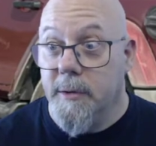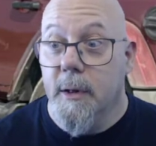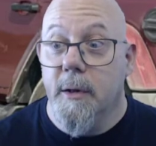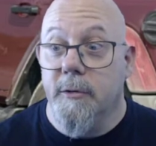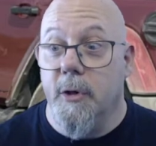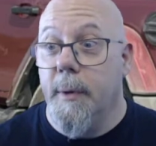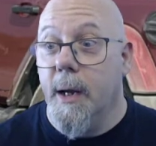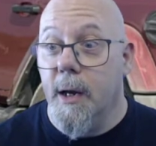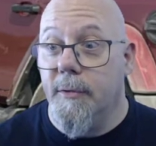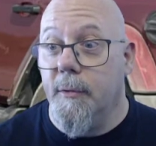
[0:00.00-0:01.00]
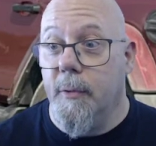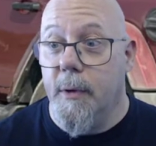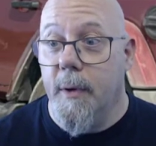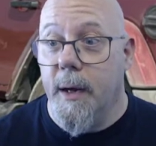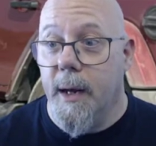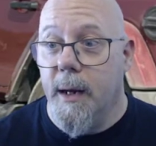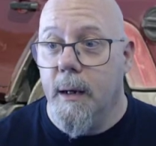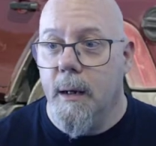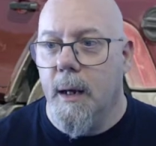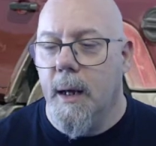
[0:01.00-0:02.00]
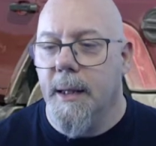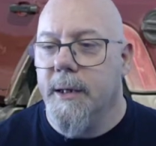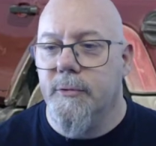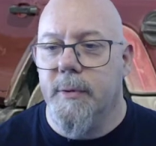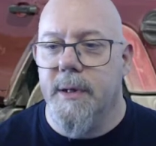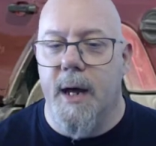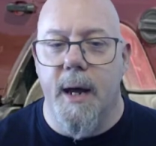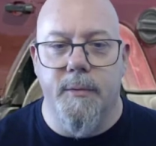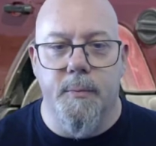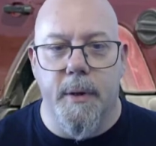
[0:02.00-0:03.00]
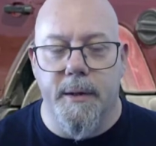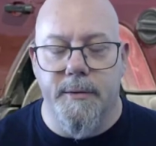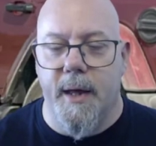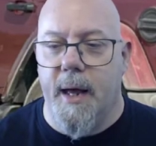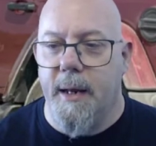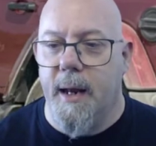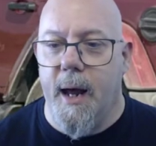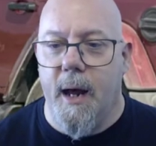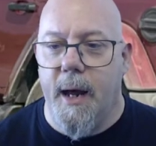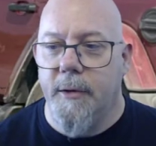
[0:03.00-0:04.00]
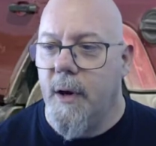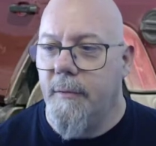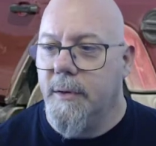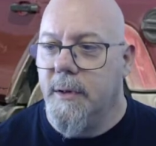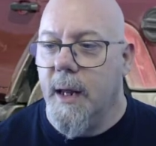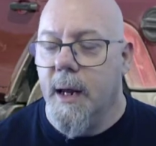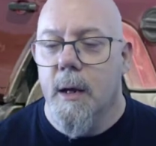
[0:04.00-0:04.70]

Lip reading: So we got off the freeway at least 3 times plus that traffic delay.